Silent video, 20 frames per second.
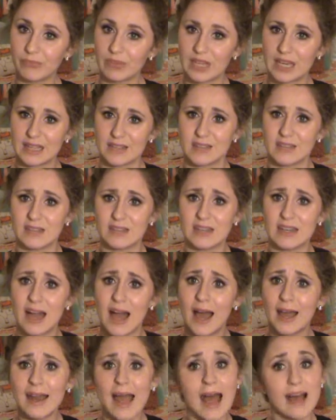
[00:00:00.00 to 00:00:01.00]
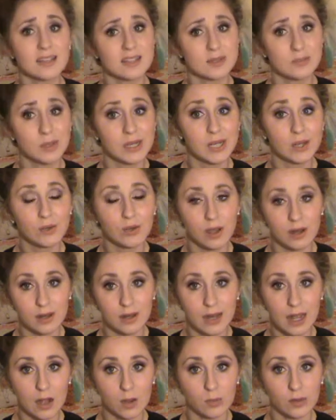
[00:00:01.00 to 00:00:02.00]
It's not as many credit
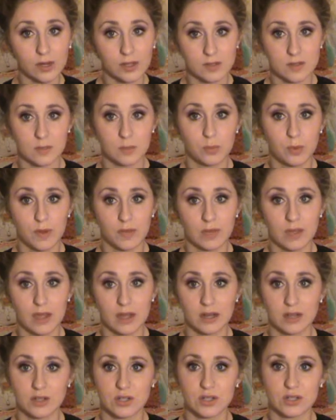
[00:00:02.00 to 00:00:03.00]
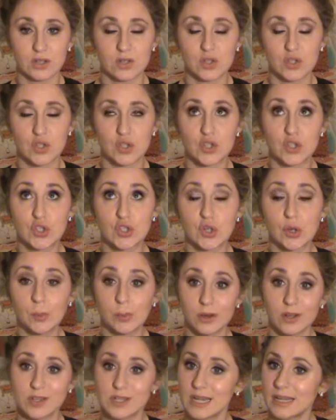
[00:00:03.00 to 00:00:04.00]
hours, but they're just
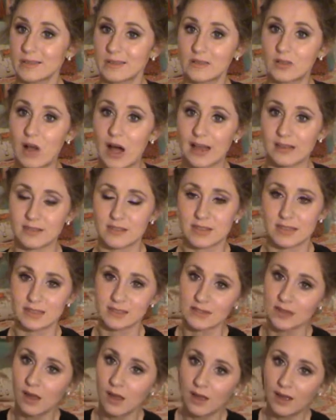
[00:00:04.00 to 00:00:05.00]
super intense classes.